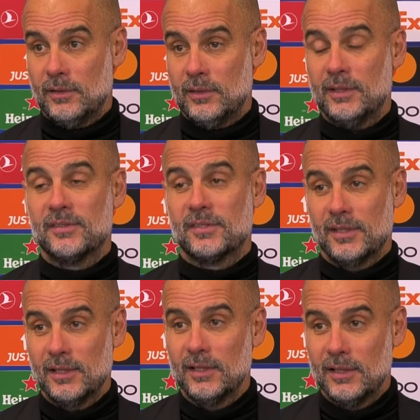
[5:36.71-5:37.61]

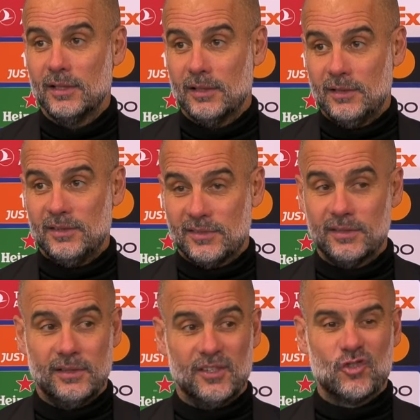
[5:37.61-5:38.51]

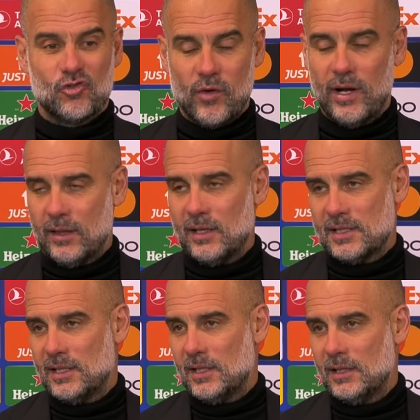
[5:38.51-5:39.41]
this strength
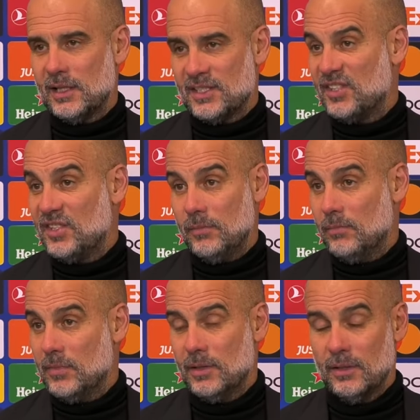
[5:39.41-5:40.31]
as a
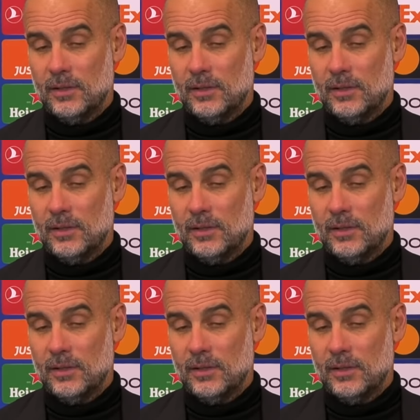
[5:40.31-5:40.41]
team.